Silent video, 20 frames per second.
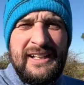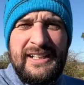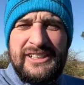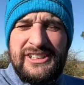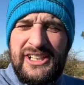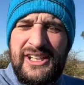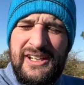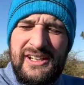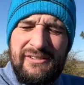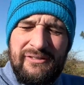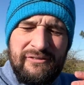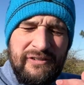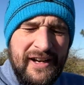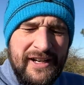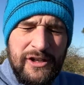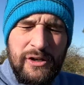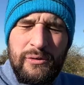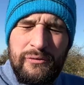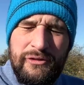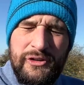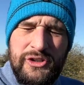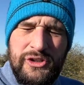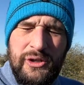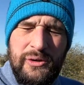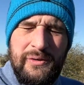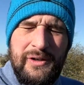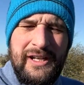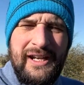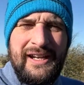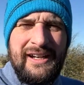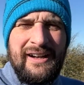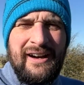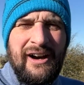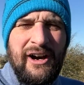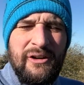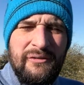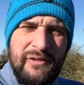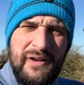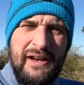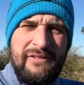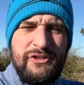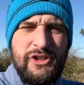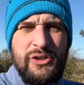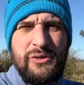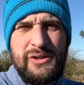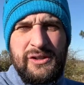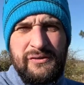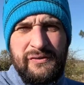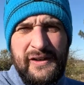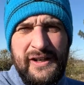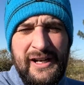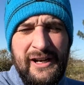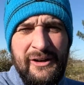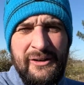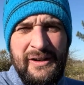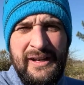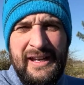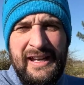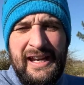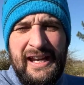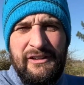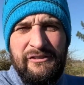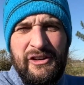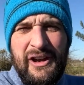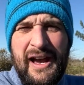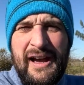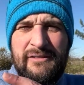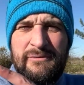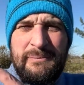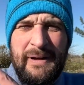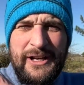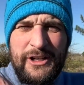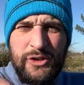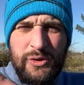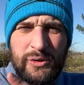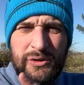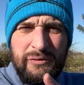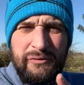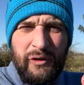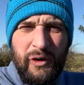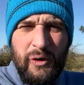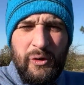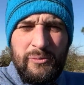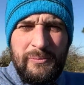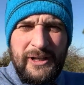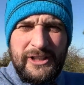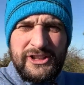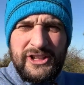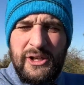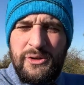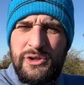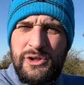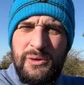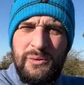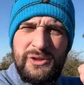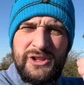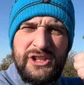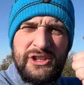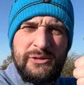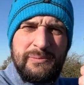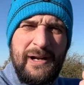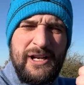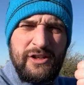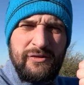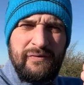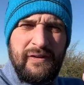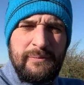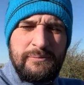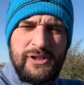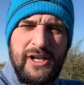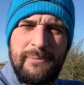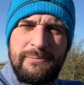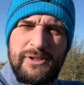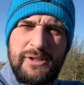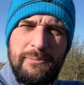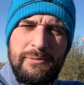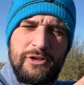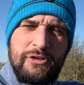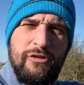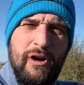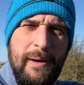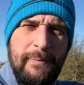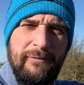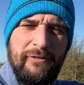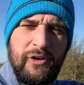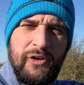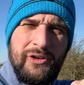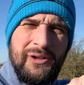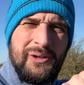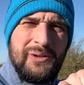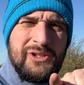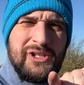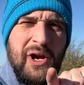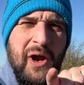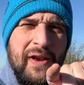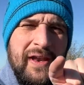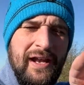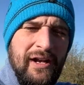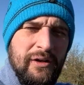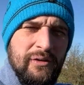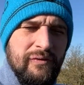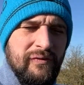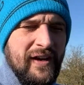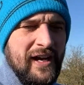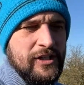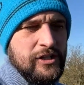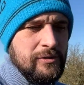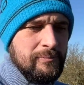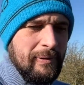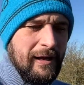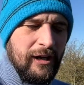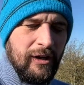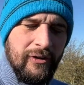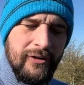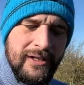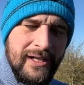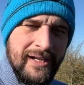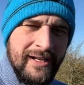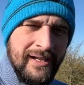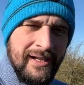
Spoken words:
So thank you all for tuning in. Hopefully you have enjoyed this video. If you have, make sure to follow all my socials, smash a thumbs up, subscribe if you're new, turn that notification bell on.